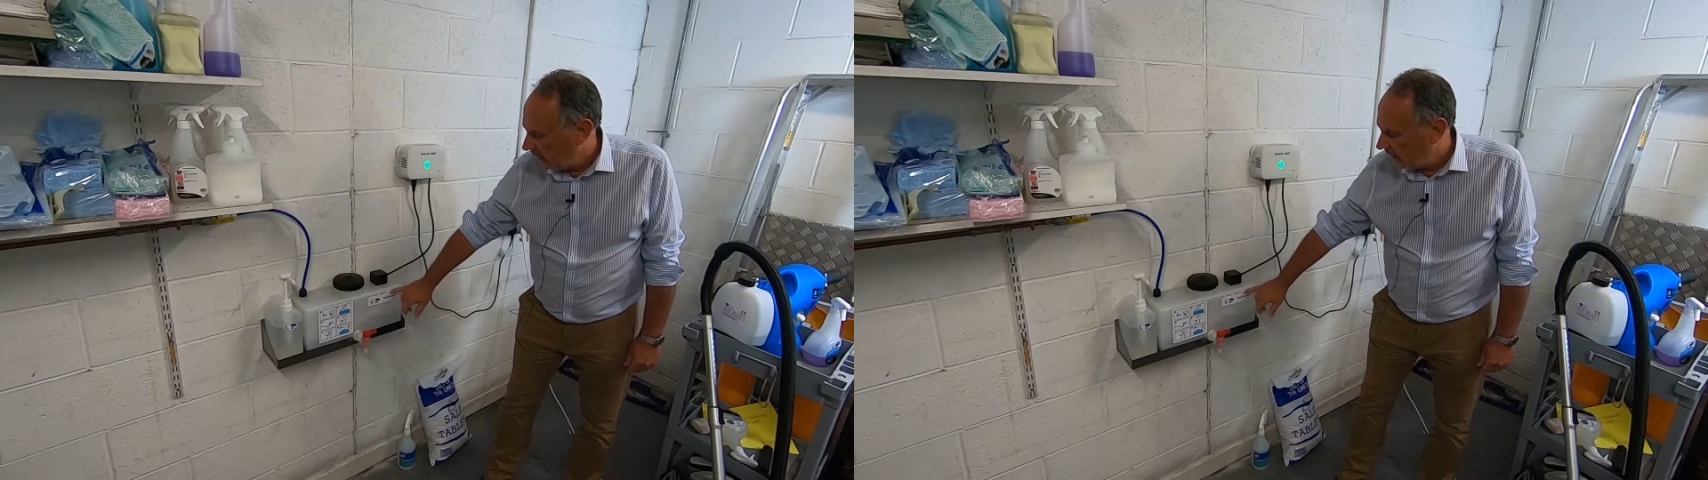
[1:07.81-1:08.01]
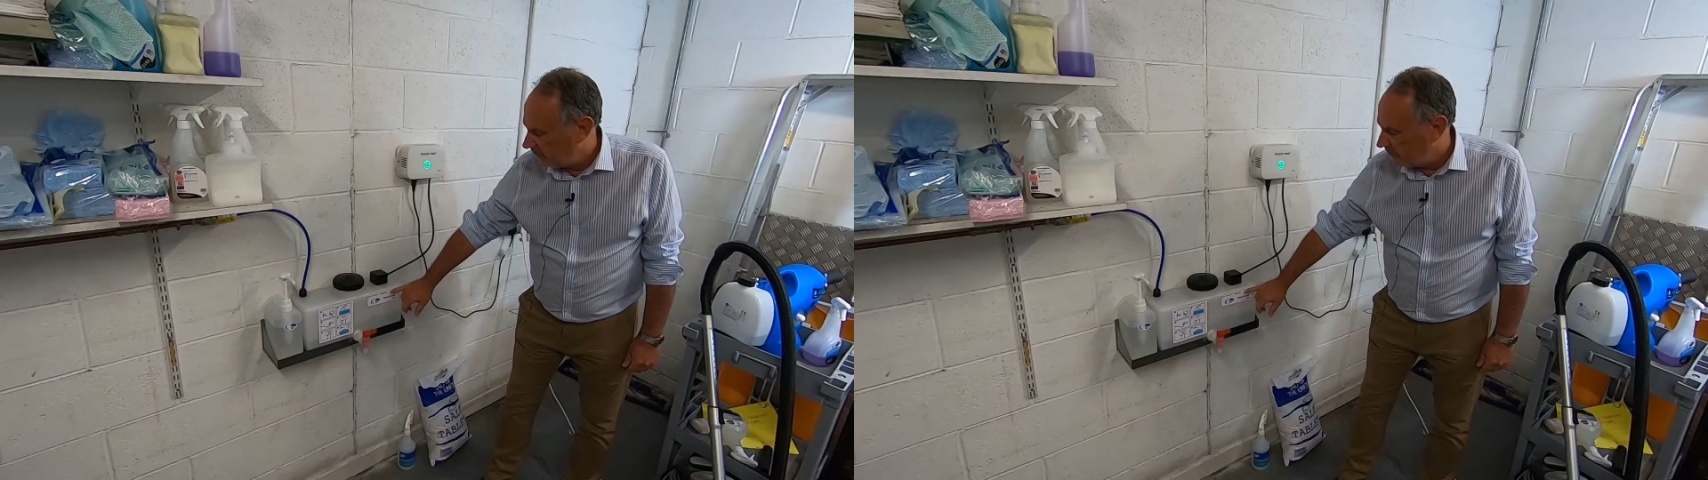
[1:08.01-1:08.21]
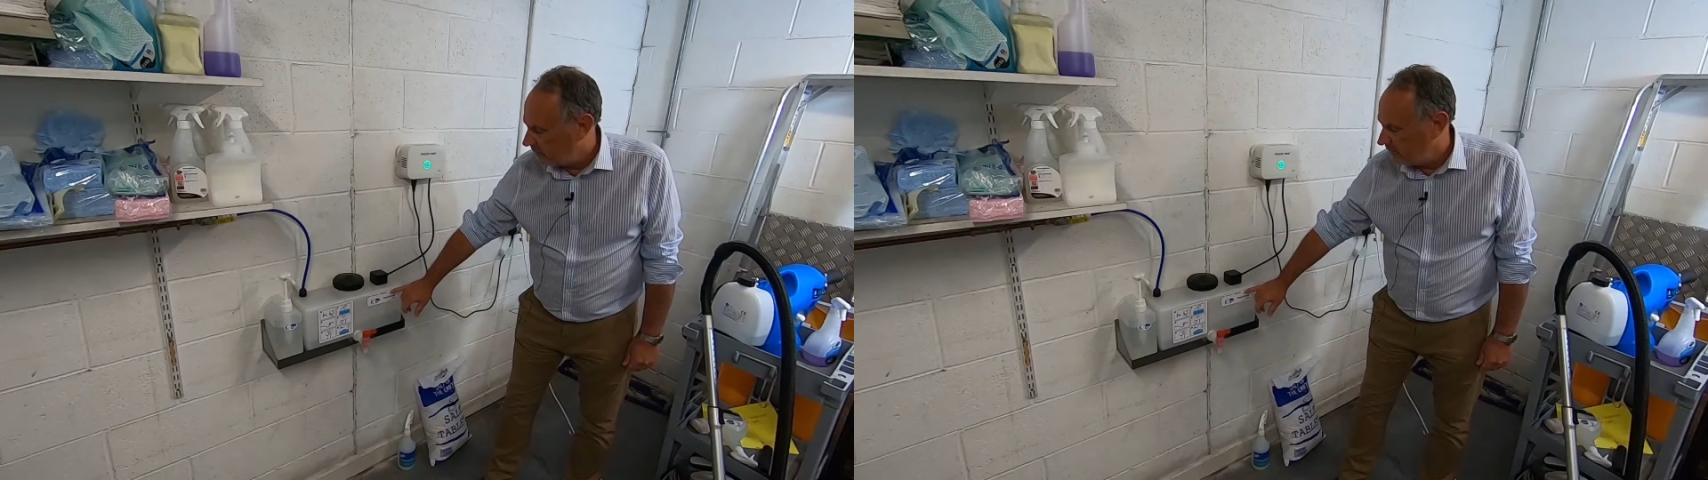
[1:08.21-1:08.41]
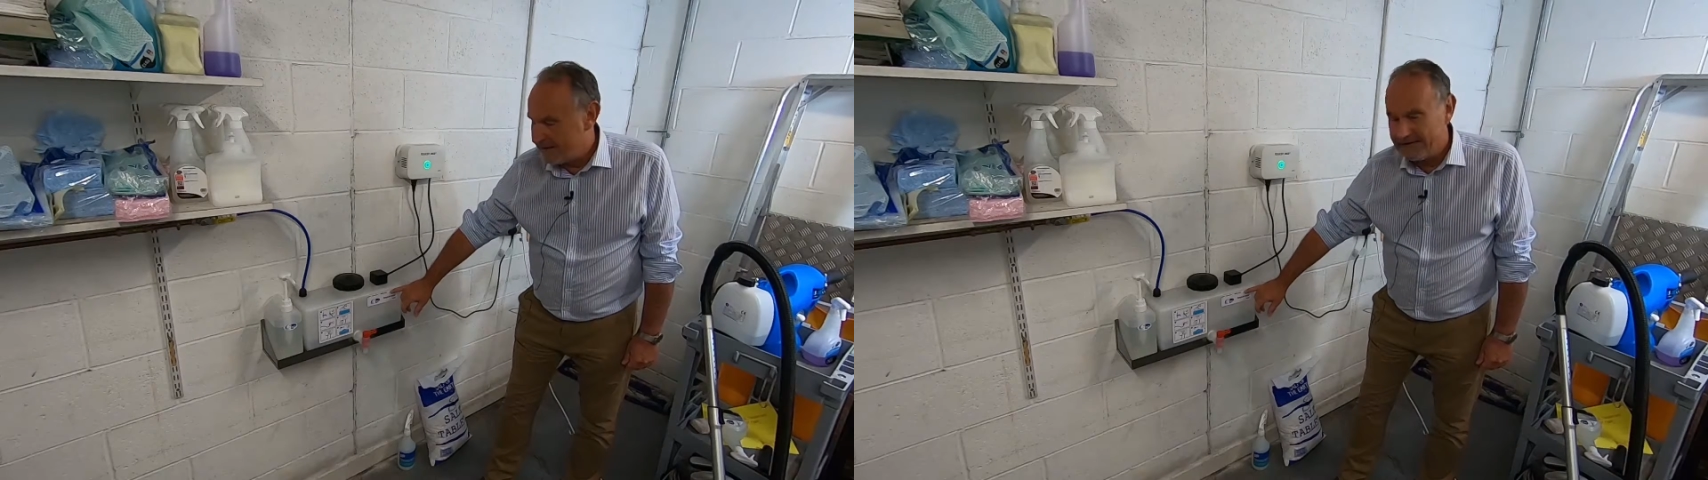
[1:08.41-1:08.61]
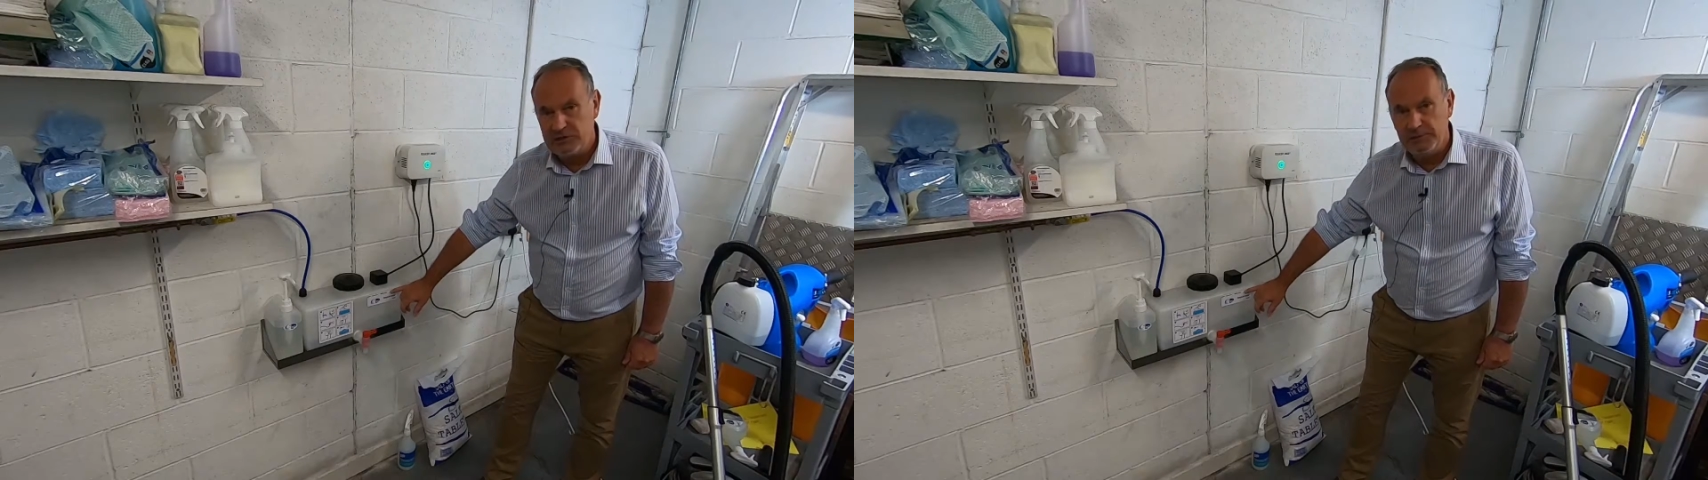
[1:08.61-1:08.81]
up to the
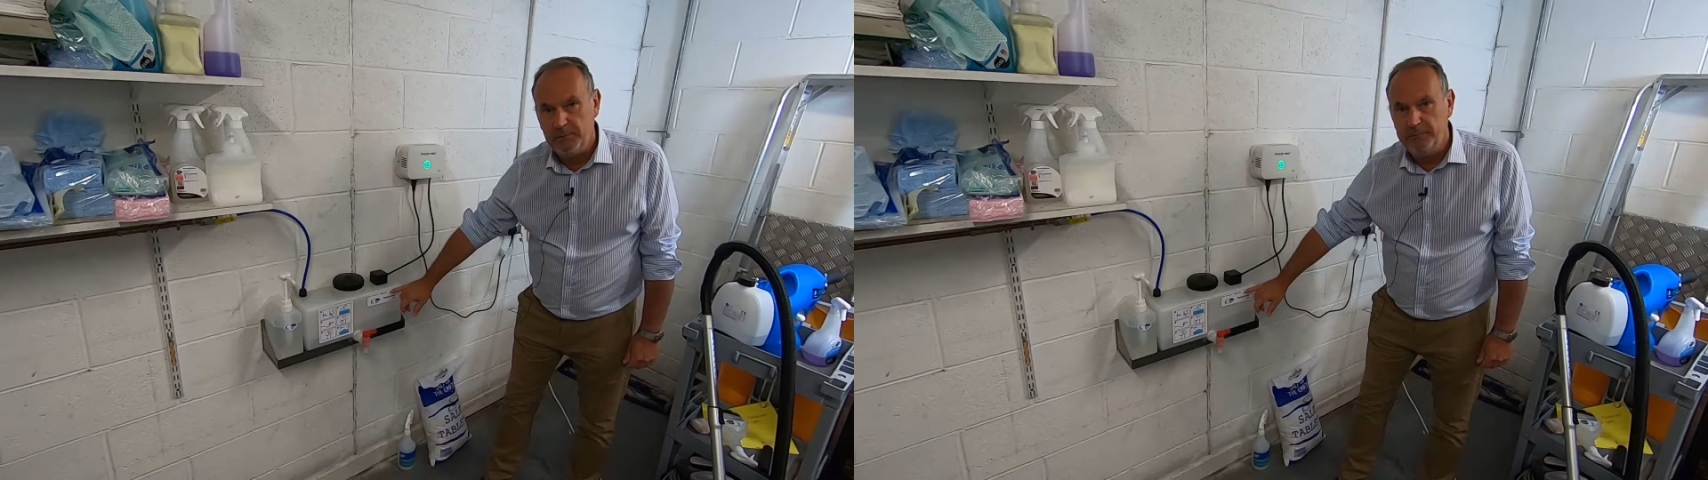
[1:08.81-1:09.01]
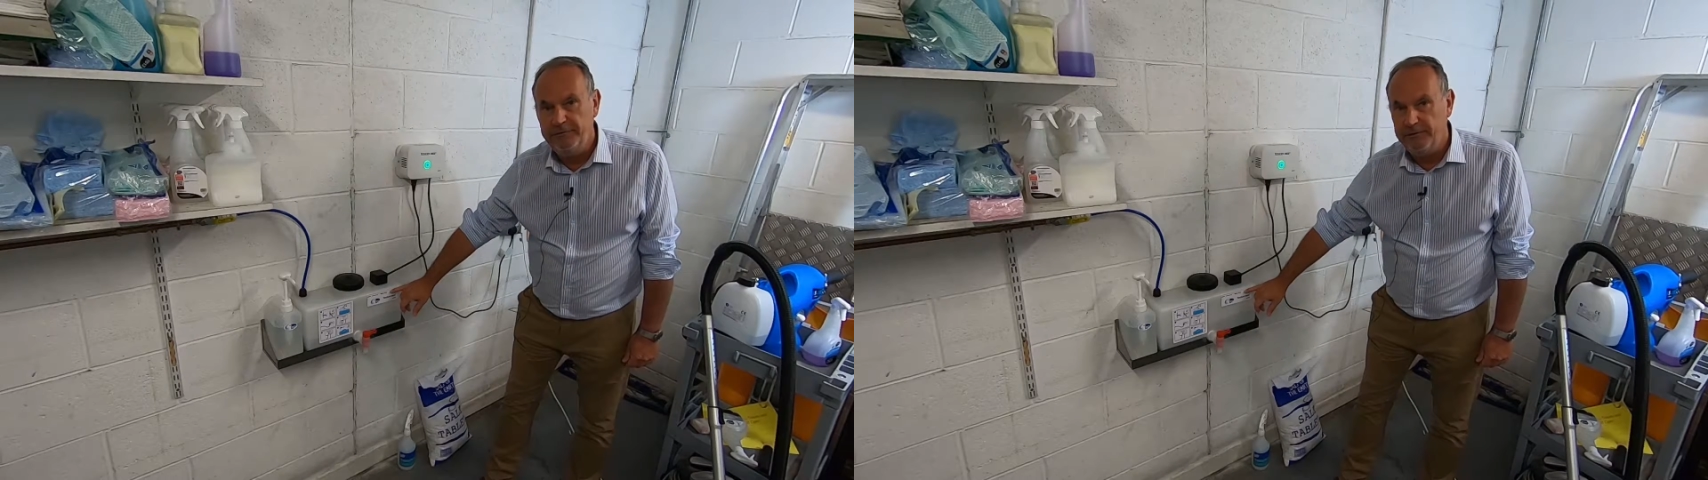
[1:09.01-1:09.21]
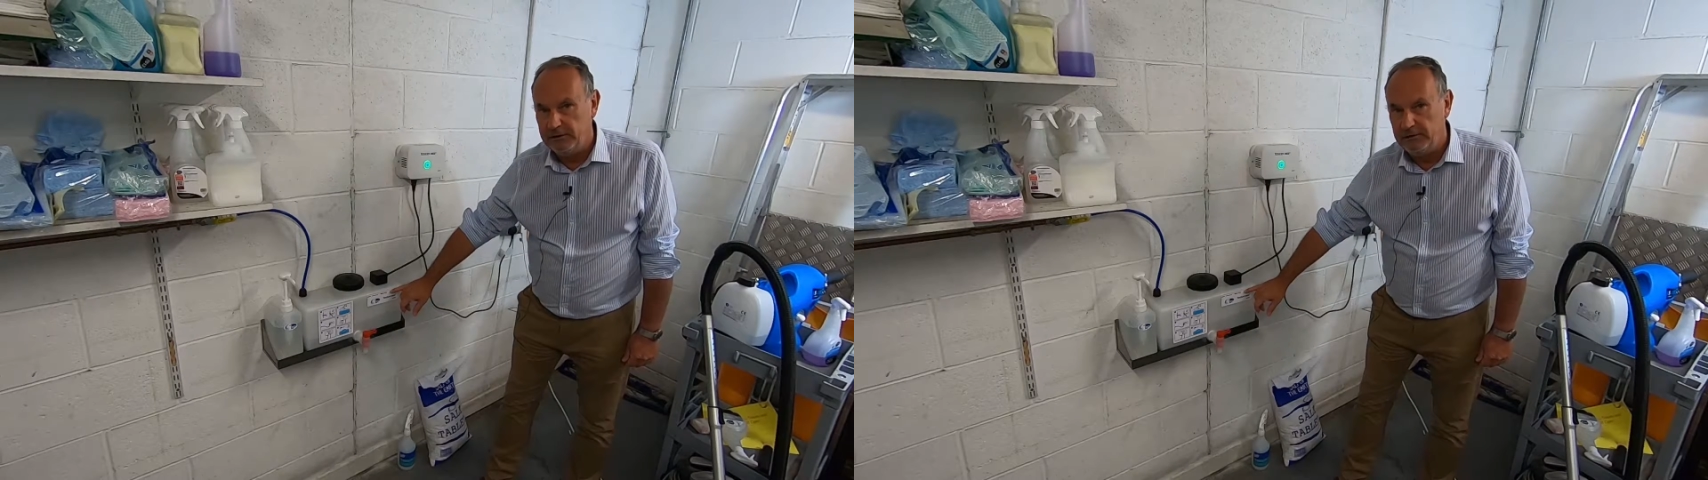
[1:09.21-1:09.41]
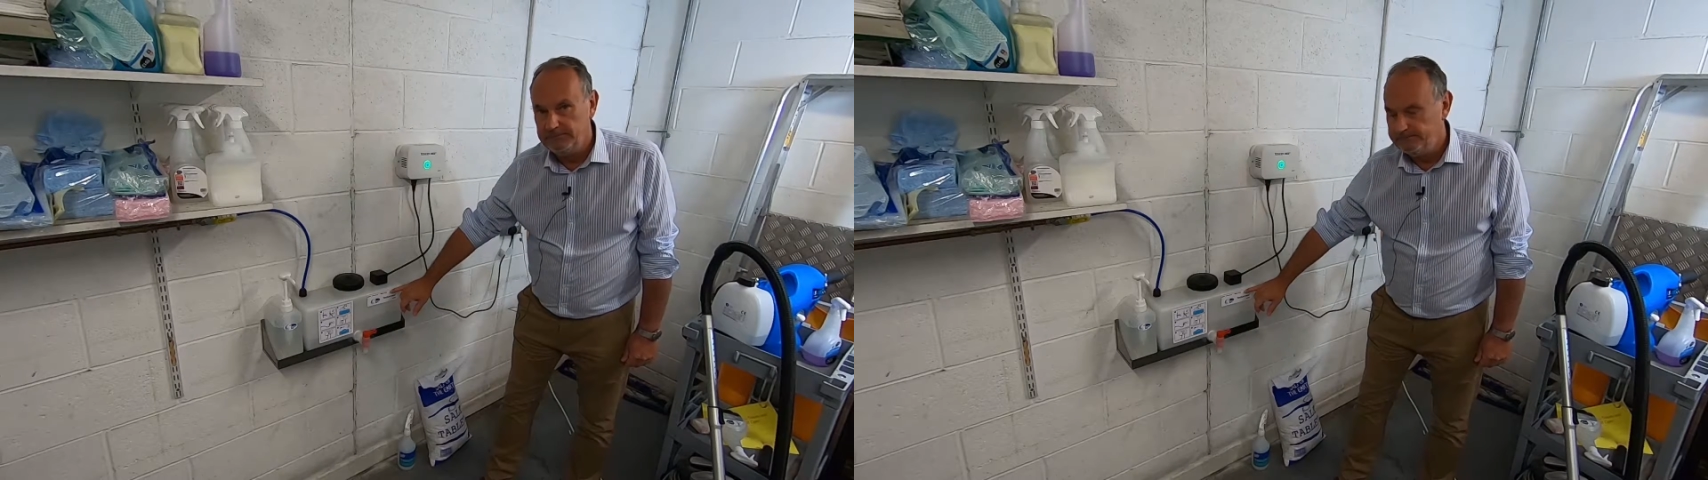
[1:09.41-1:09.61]
maximum fill.